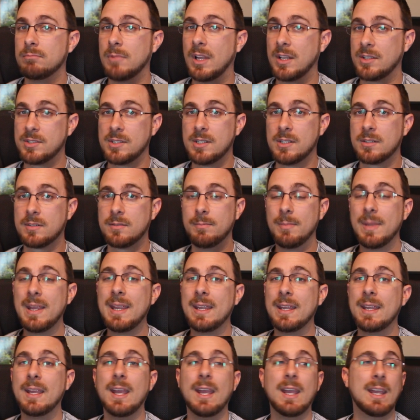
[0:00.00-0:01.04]
That's just
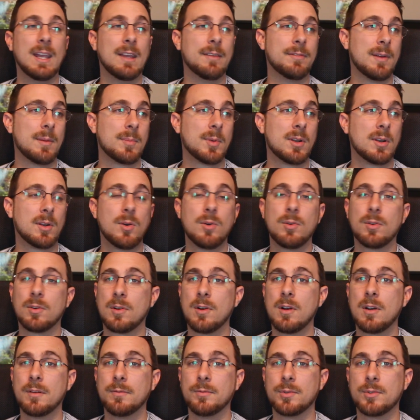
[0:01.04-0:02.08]
me. If I'm going to go on a
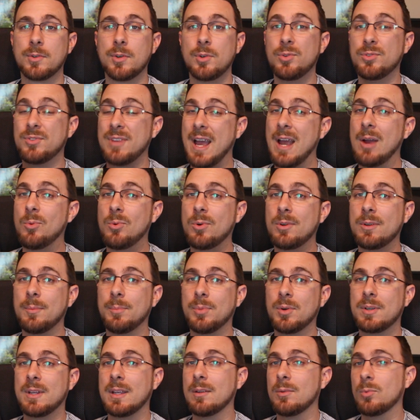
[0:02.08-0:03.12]
Carnival cruise, I want to
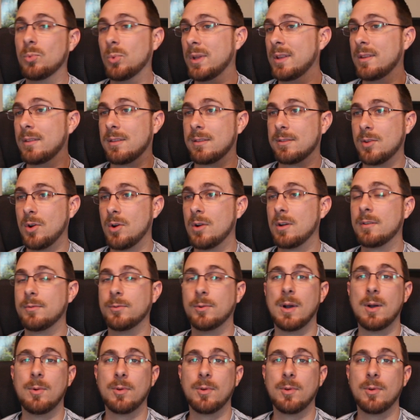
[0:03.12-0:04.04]
book it with Carnival.